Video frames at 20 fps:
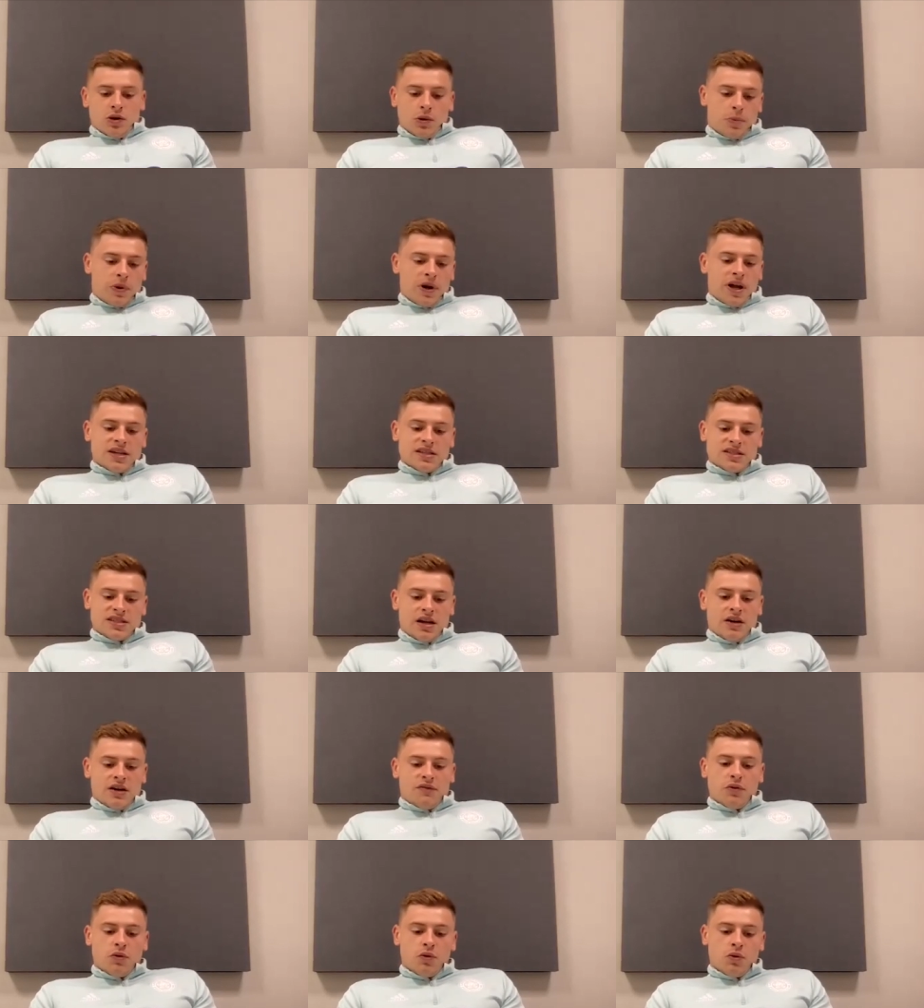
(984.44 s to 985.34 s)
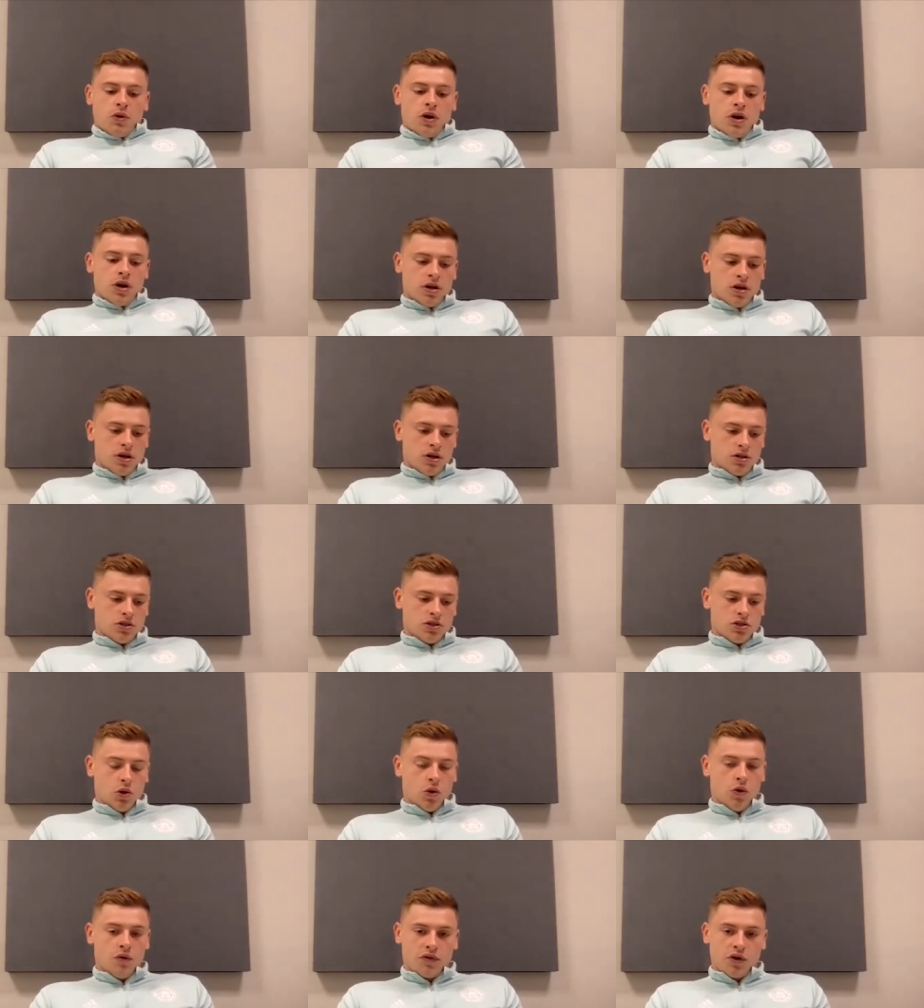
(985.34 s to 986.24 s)
the young players that have all
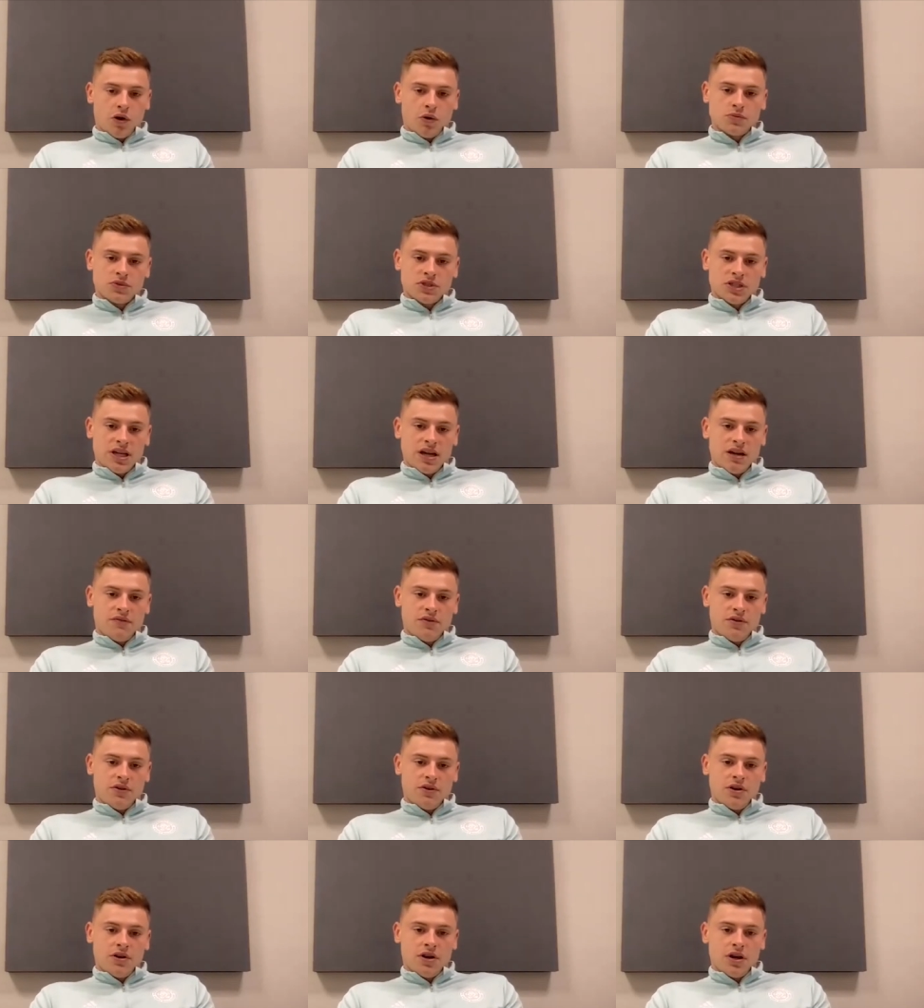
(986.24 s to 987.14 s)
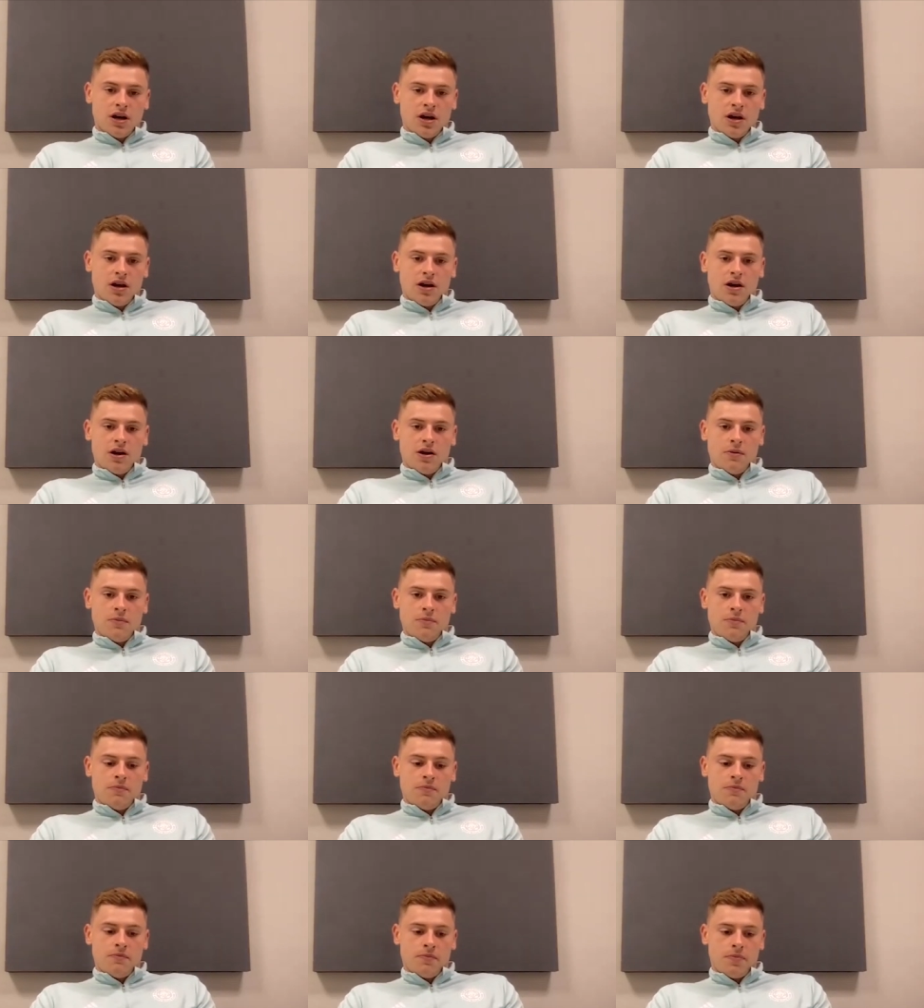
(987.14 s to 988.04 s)
sort of come together.
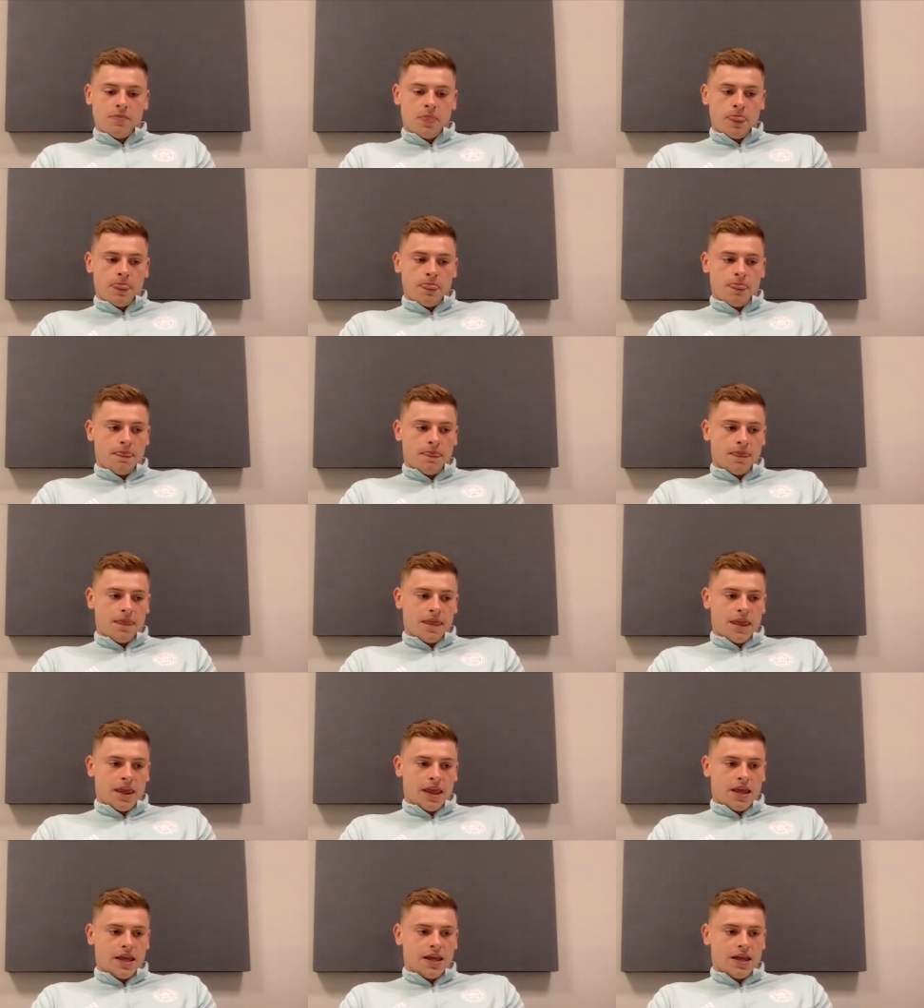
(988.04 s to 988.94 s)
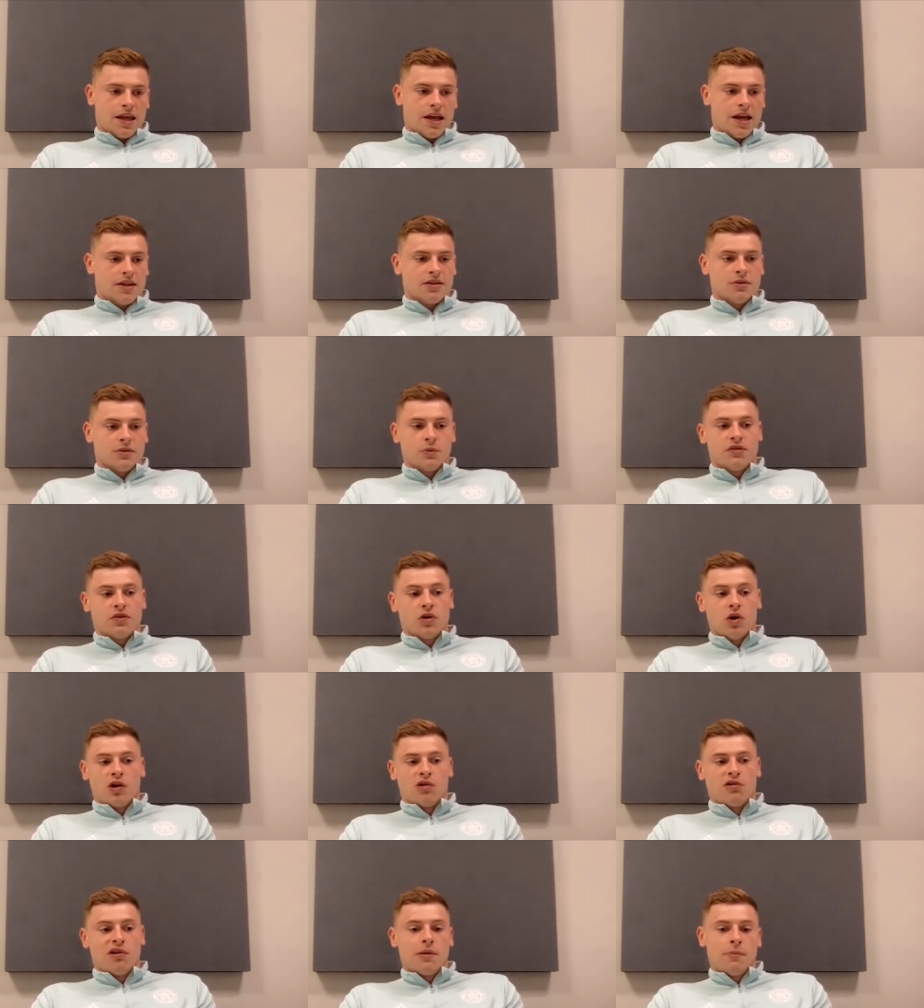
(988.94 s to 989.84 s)
Um, I think
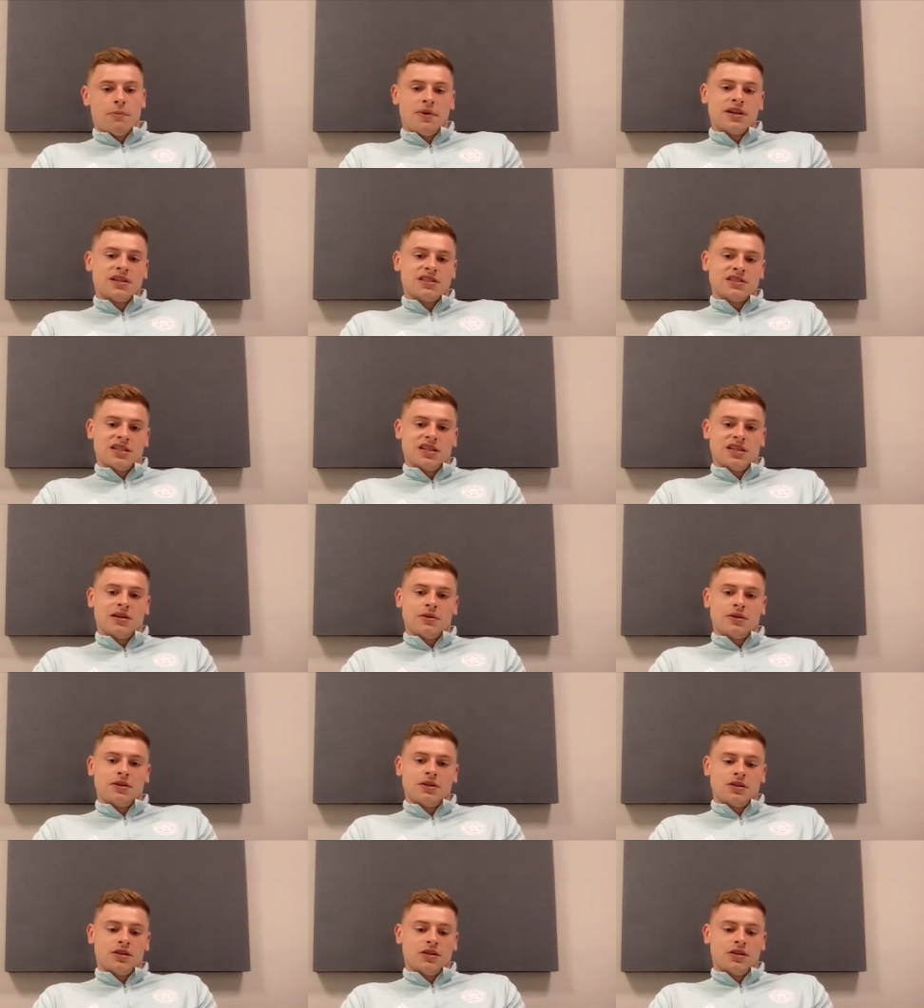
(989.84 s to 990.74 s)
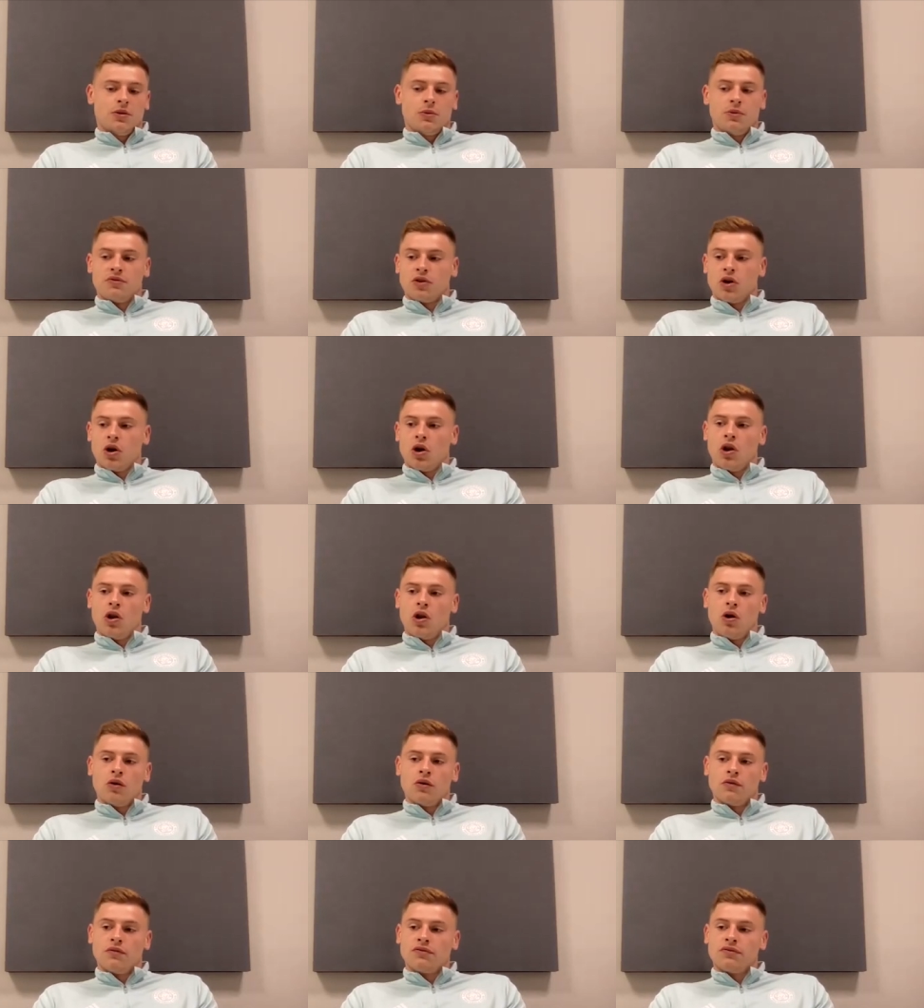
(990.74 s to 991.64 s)
we've got a great mix here. You know, we've got a
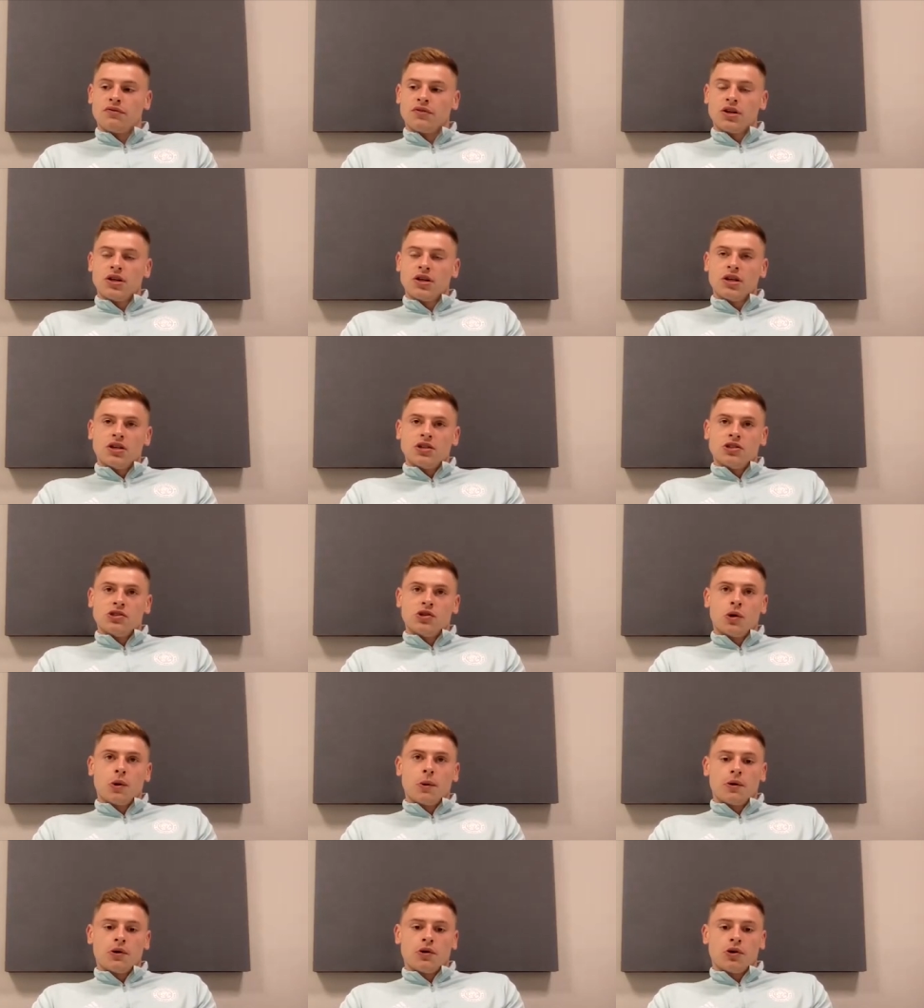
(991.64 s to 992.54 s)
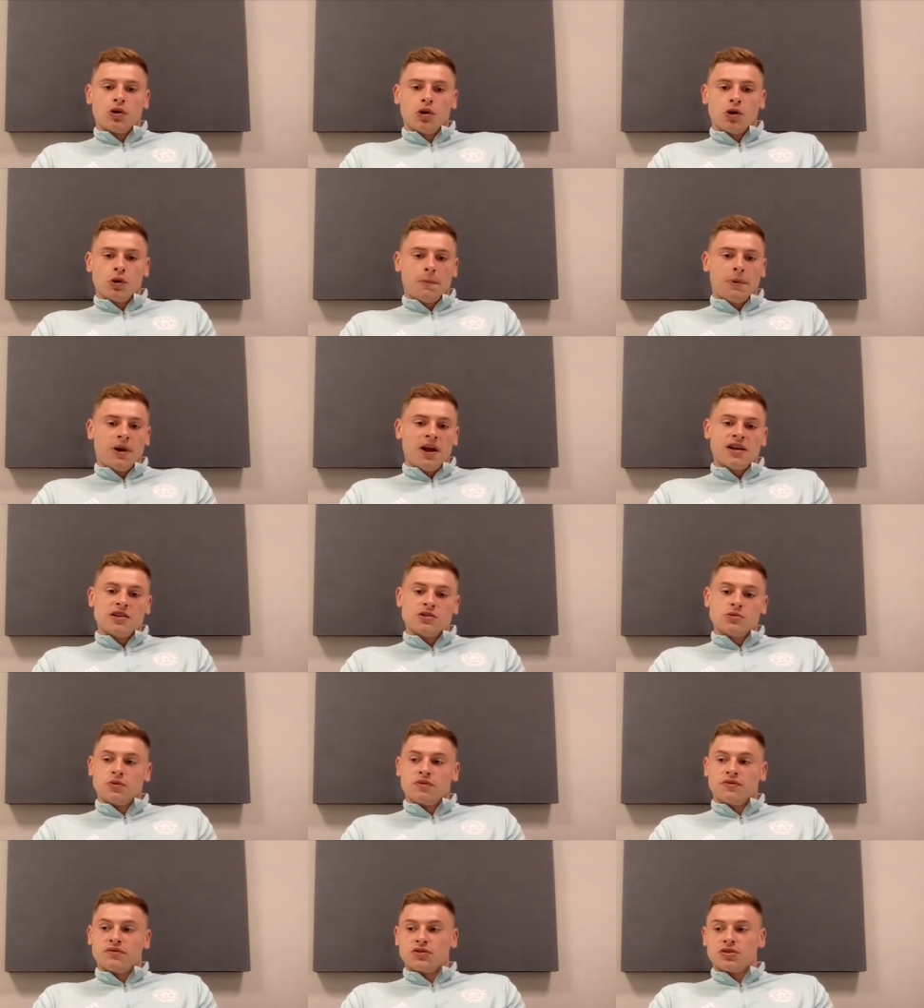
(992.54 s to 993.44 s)
lot of young good
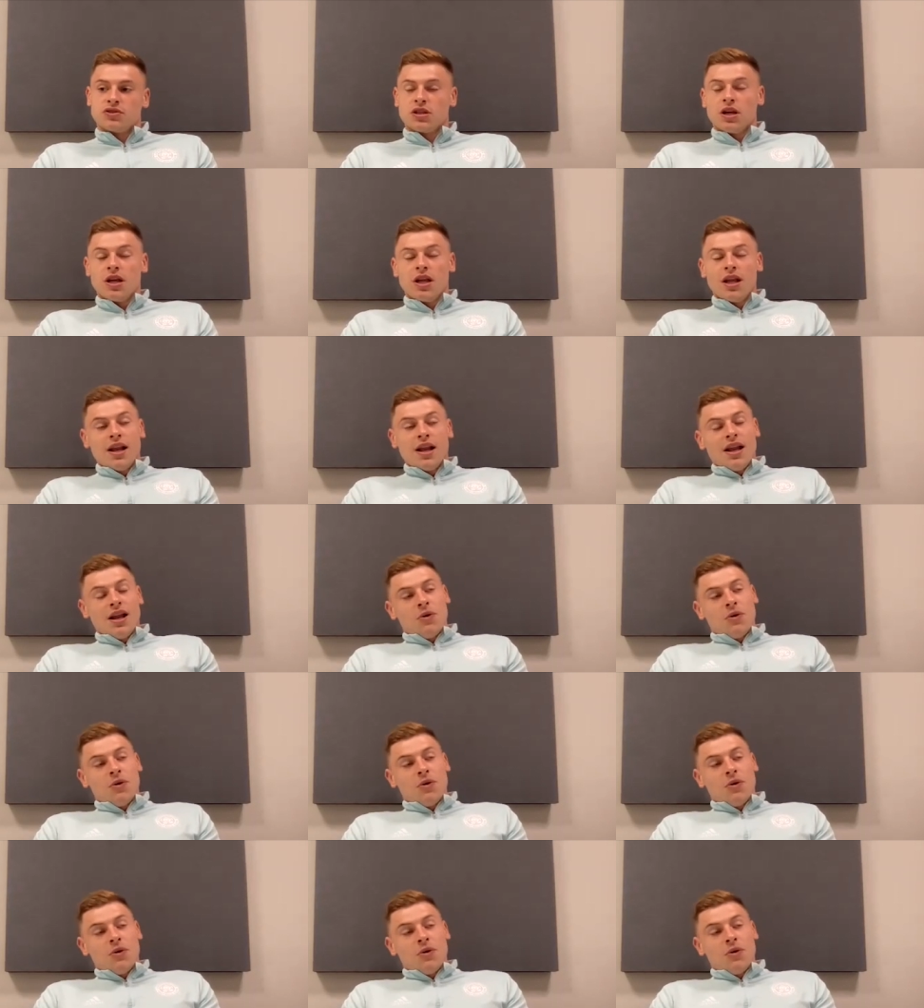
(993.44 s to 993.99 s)
players. We've